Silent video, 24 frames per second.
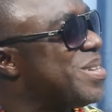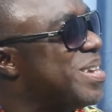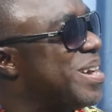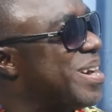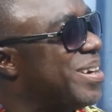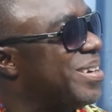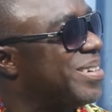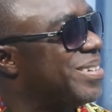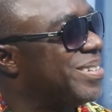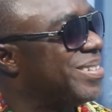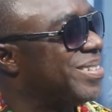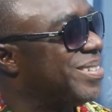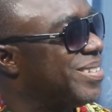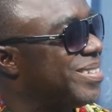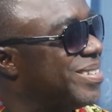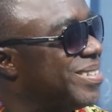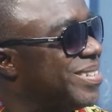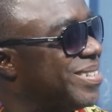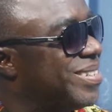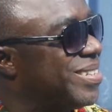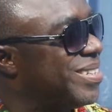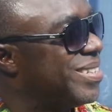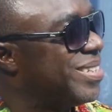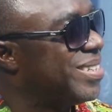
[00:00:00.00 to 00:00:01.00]
PR.
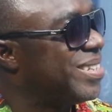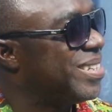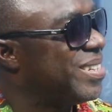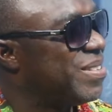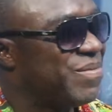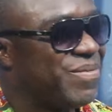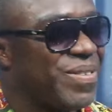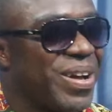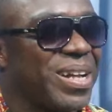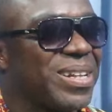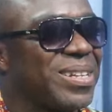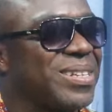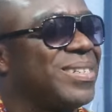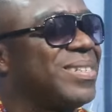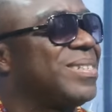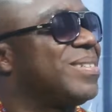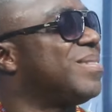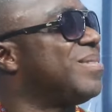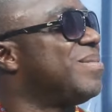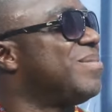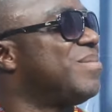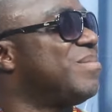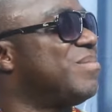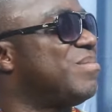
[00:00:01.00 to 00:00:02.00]
In fact,
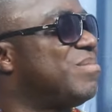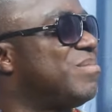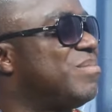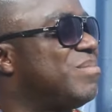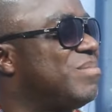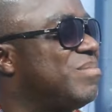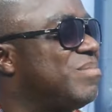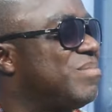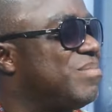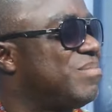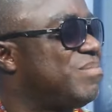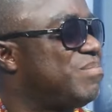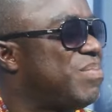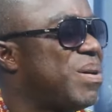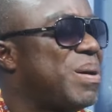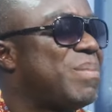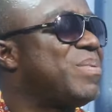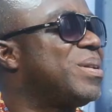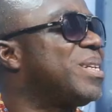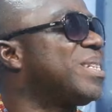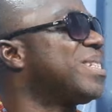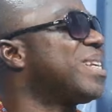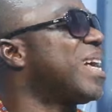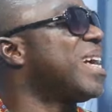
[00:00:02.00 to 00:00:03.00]

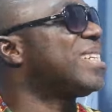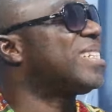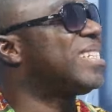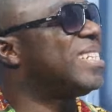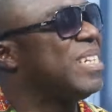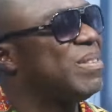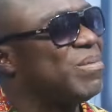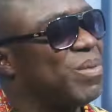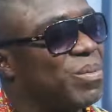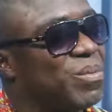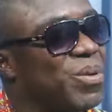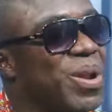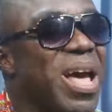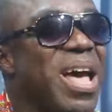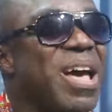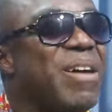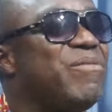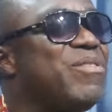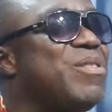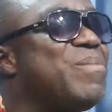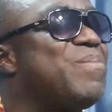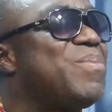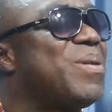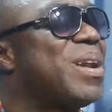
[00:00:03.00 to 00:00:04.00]
publicizing him on
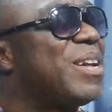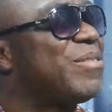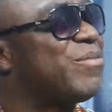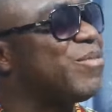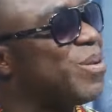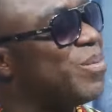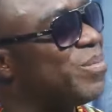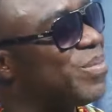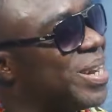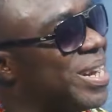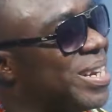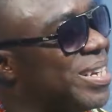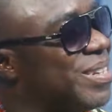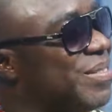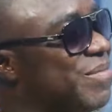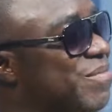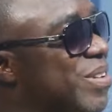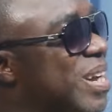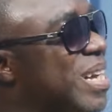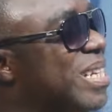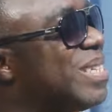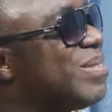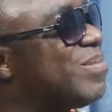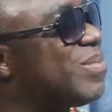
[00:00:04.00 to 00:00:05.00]
every platform that he
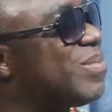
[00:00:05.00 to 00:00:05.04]
finds